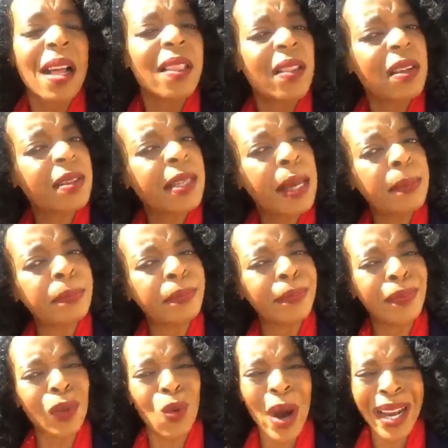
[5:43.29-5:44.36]
they'll say,
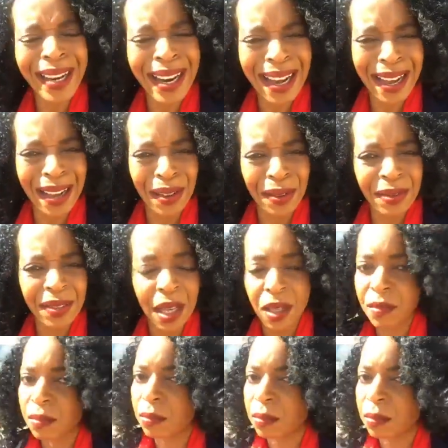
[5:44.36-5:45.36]
why now? Like,